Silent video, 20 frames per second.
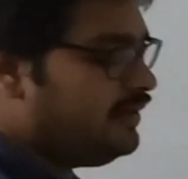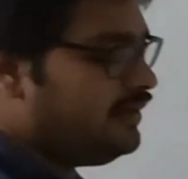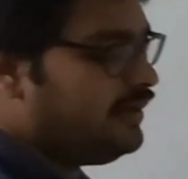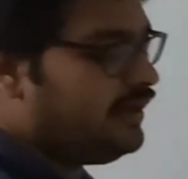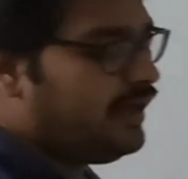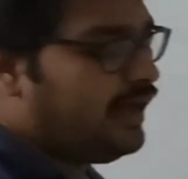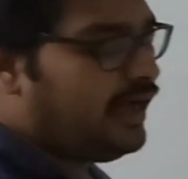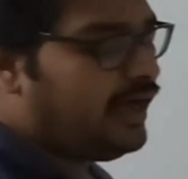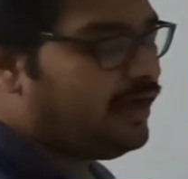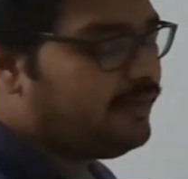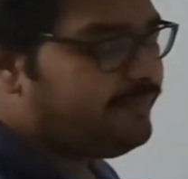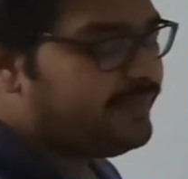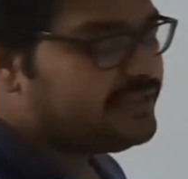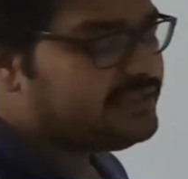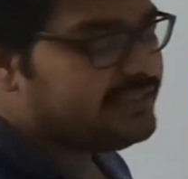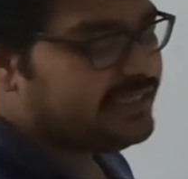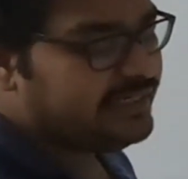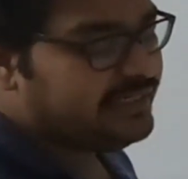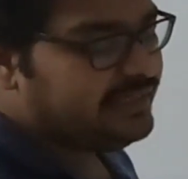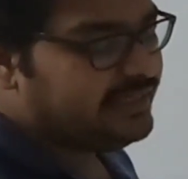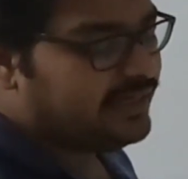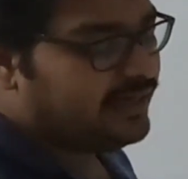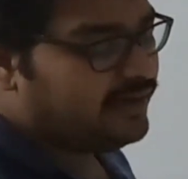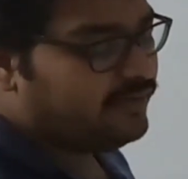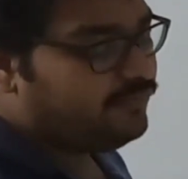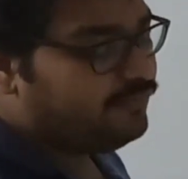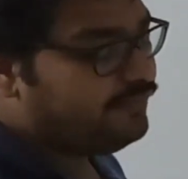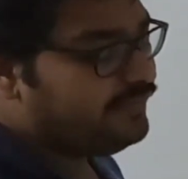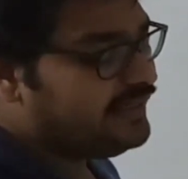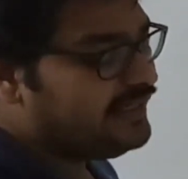How much area
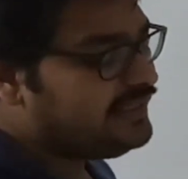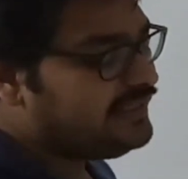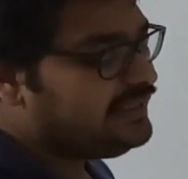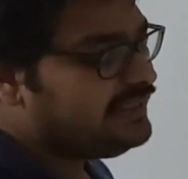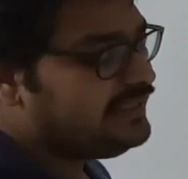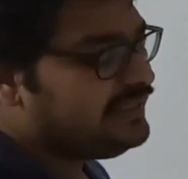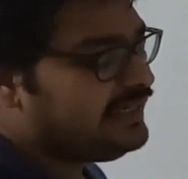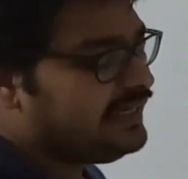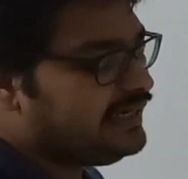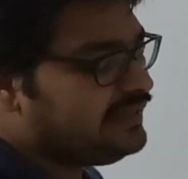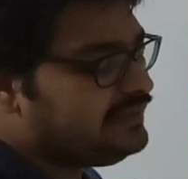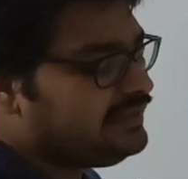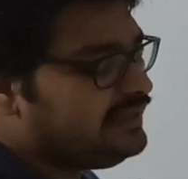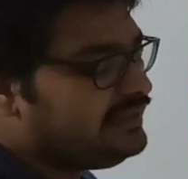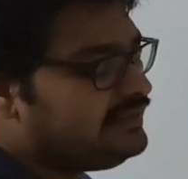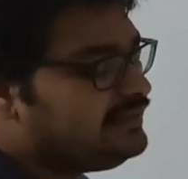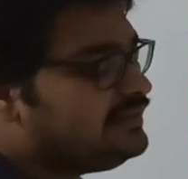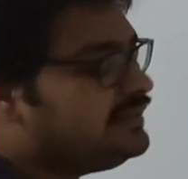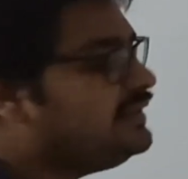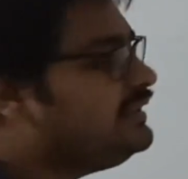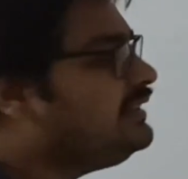will it irrigate in 30